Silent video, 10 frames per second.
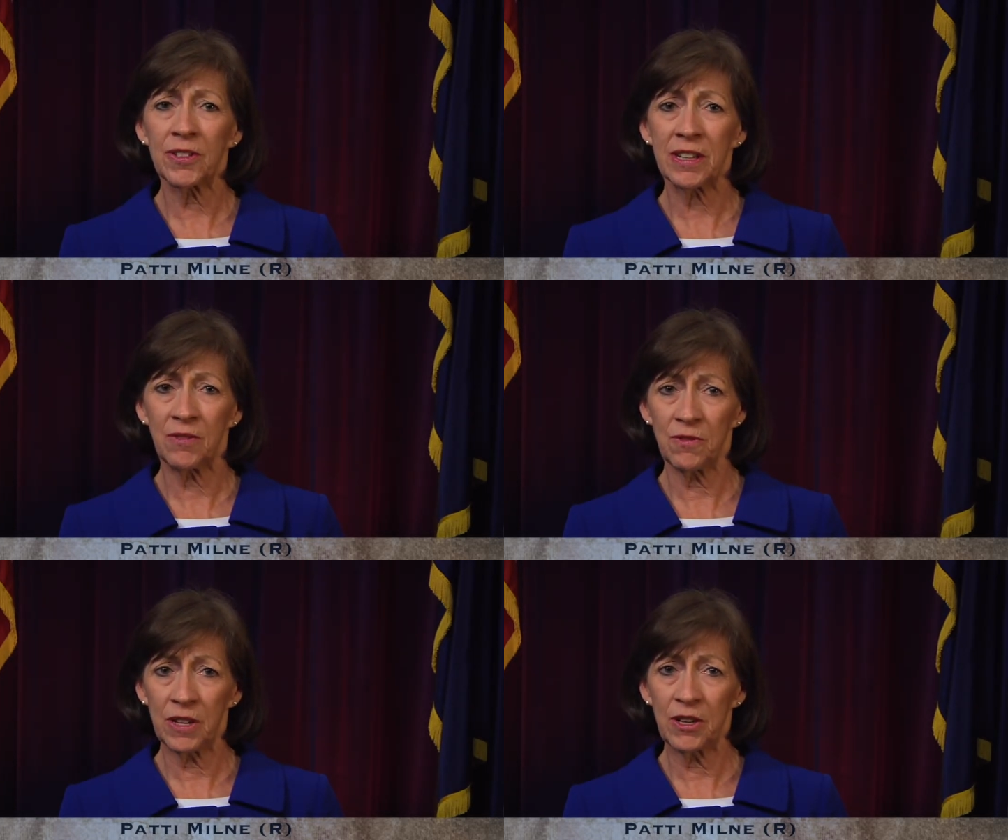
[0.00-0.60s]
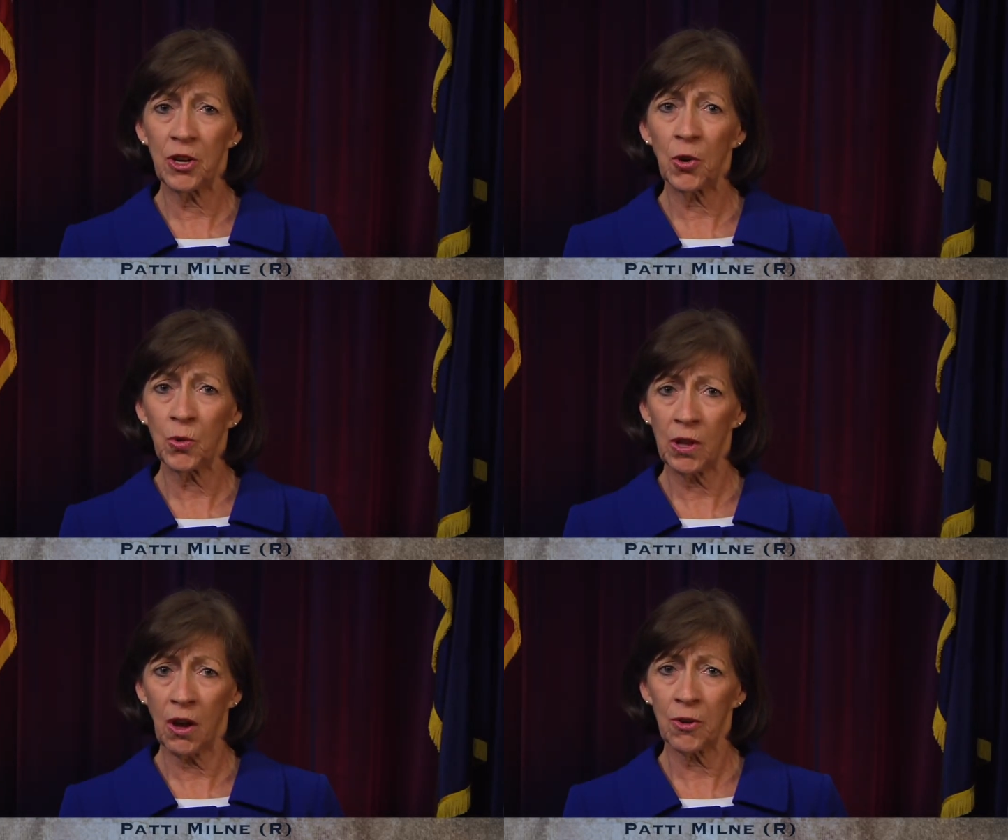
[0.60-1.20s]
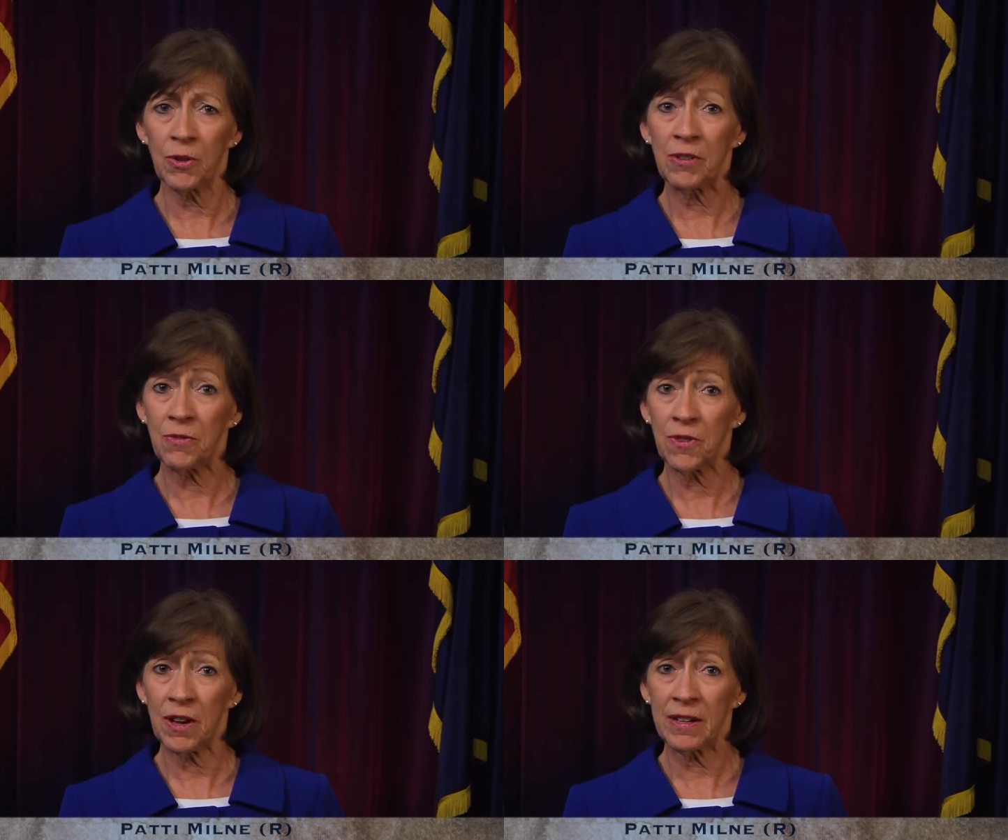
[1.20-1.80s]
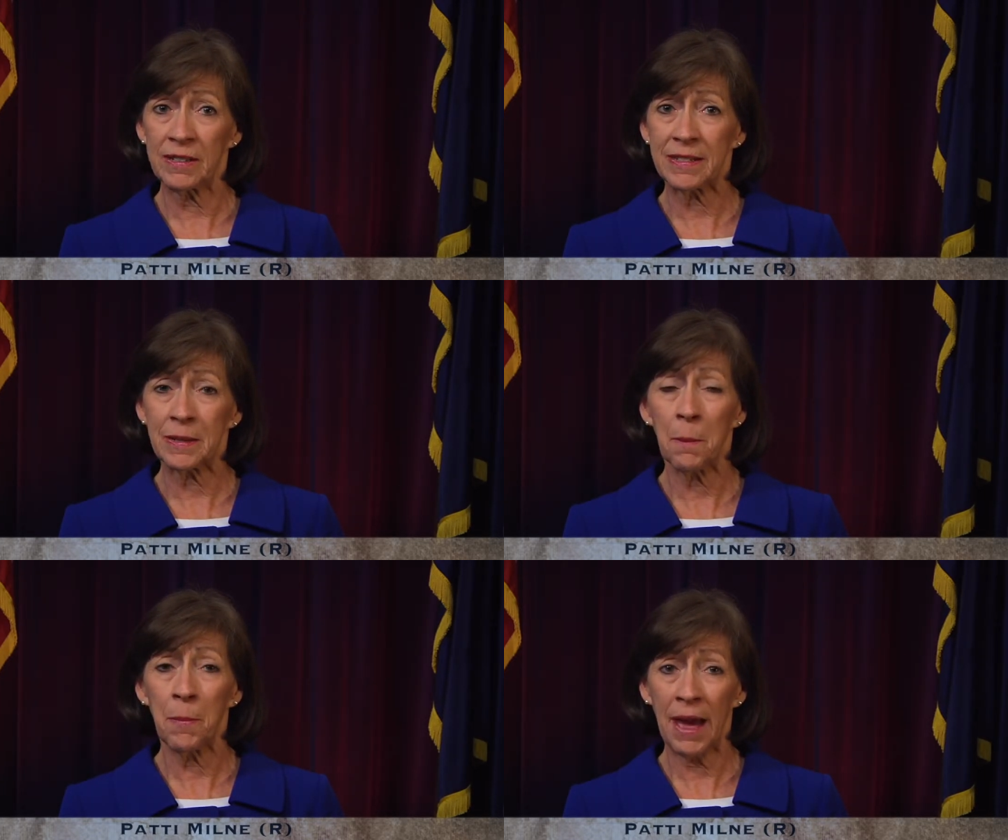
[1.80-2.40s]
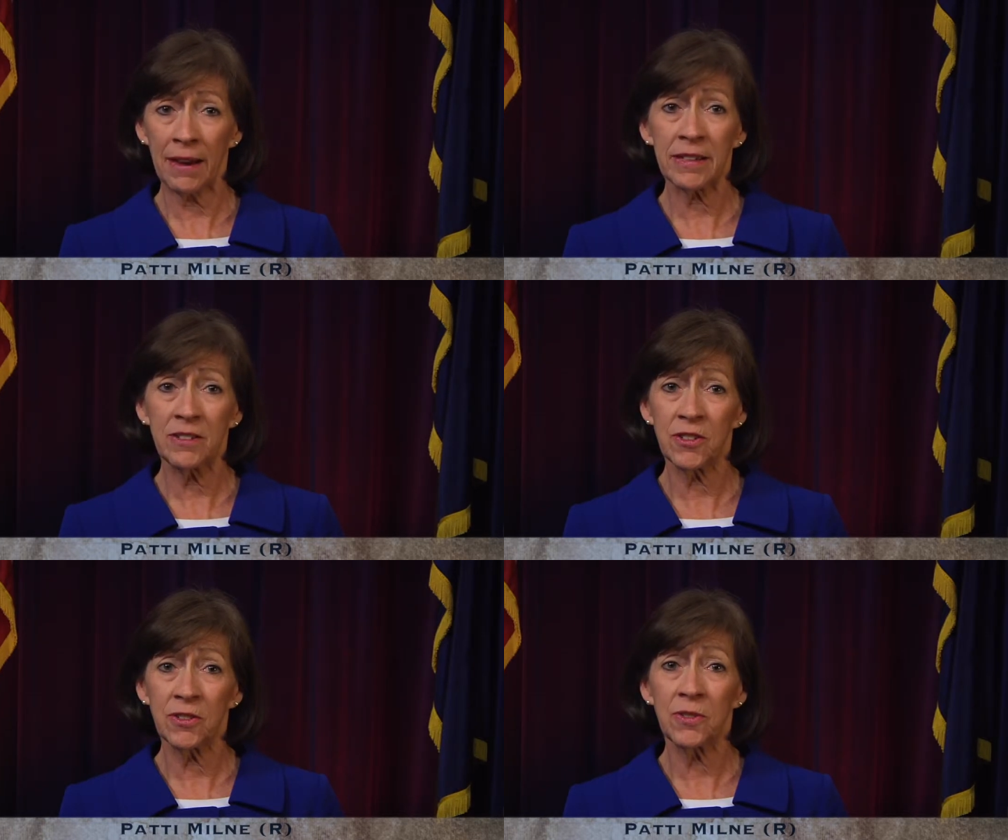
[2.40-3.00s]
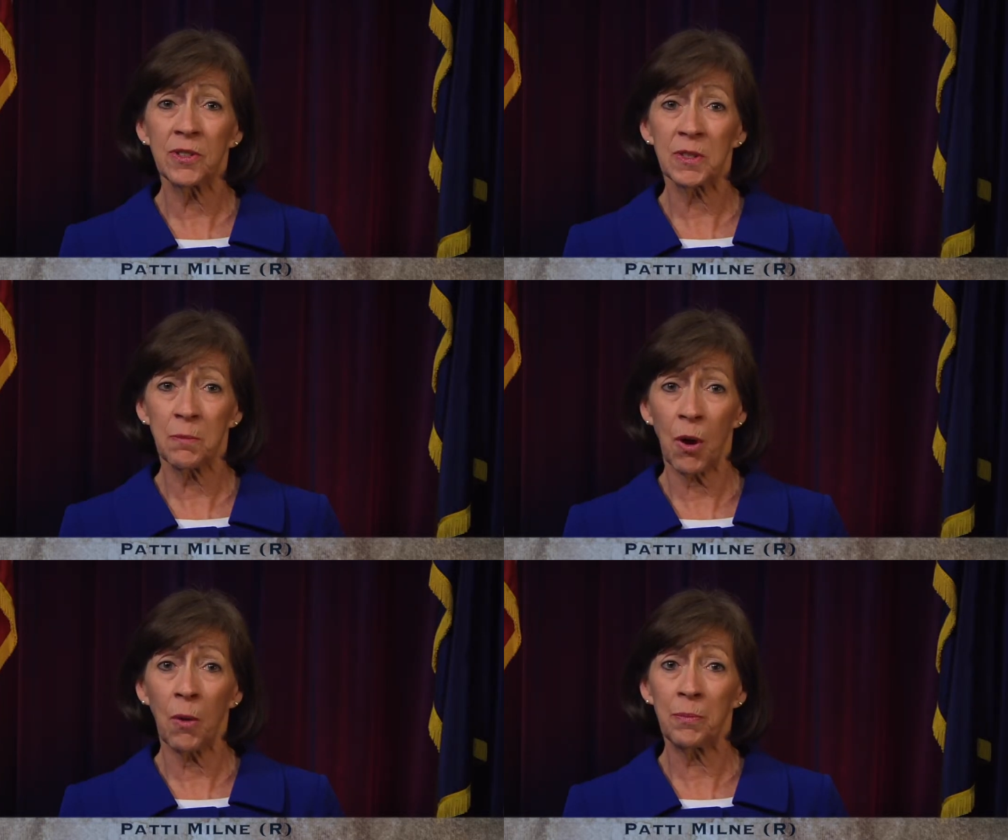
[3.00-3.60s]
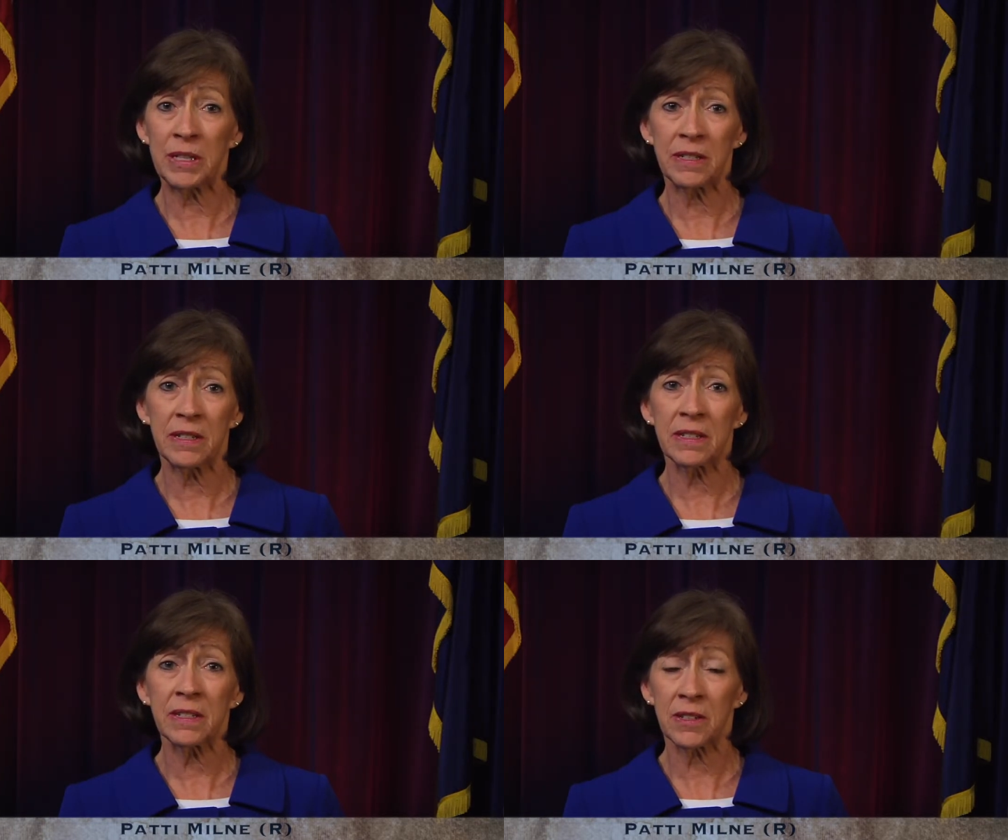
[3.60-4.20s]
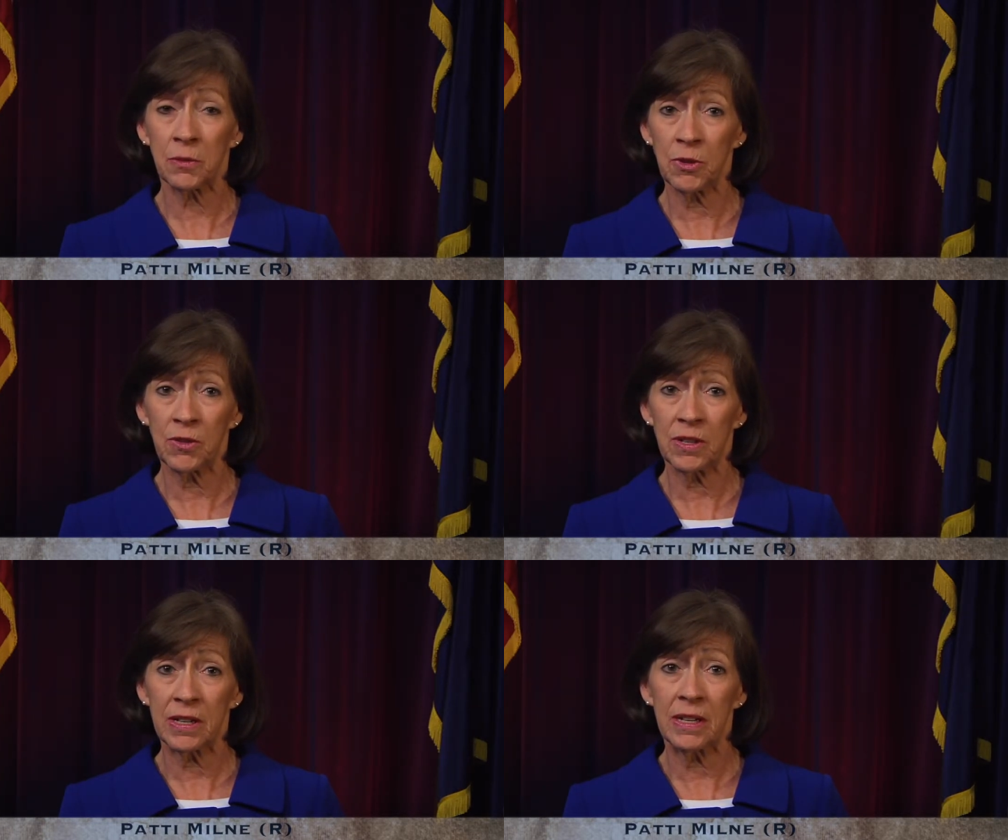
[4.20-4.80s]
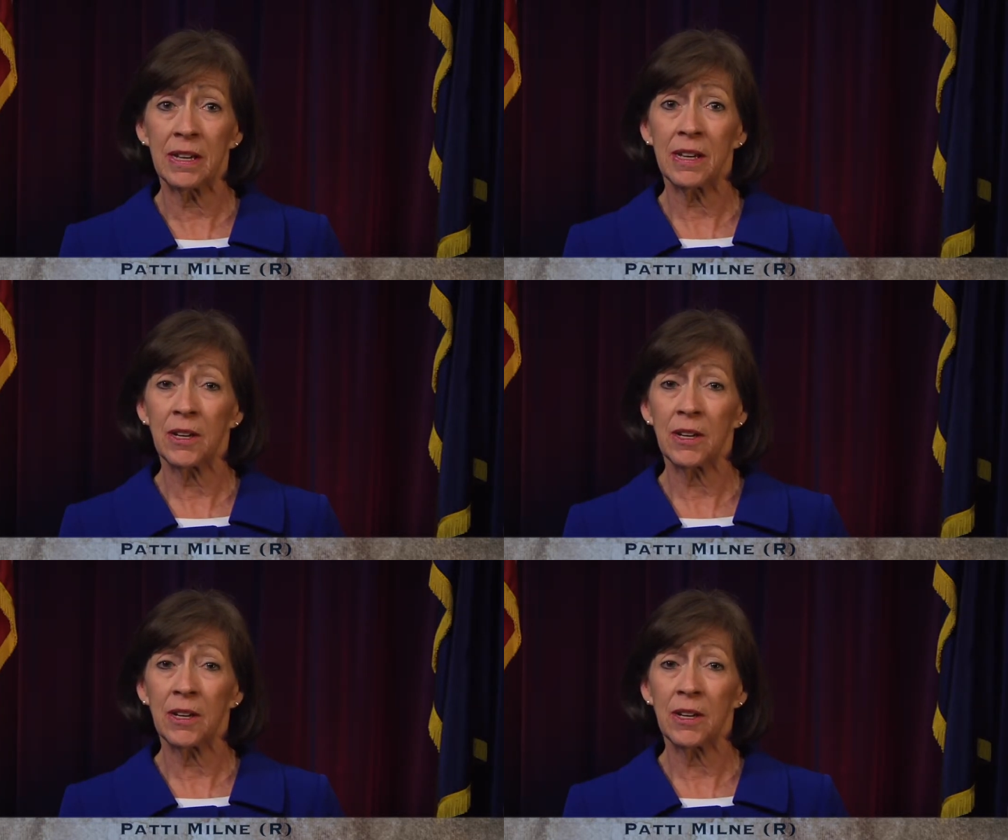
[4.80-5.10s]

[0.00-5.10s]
in video lottery funds back into the small business community,